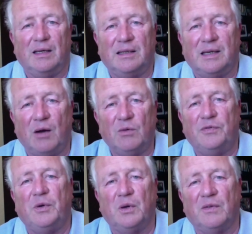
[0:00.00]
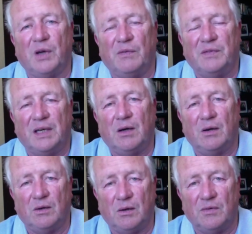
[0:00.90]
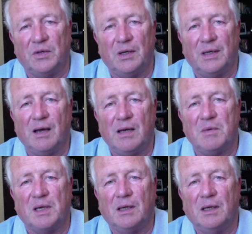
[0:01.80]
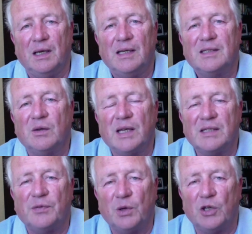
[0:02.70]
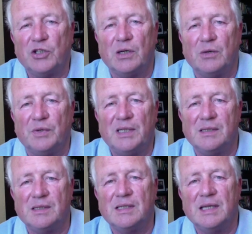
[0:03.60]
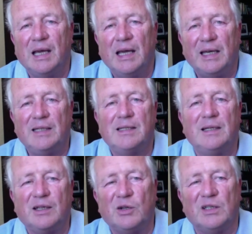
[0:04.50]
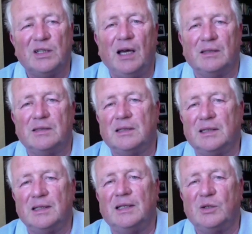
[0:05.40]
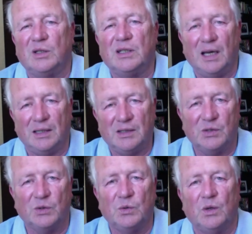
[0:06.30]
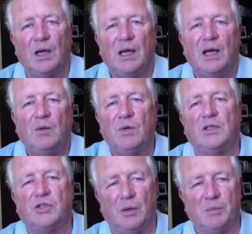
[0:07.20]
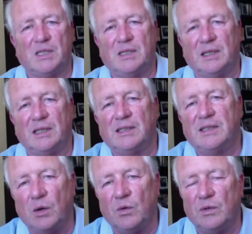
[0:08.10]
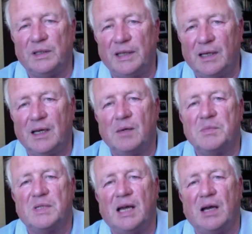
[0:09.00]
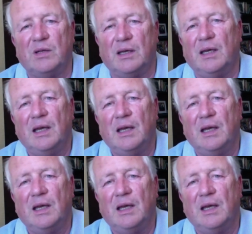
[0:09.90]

downfall of the overall economy. So that's for logical reasons. Italy could not do what the Germans did. And so here comes now the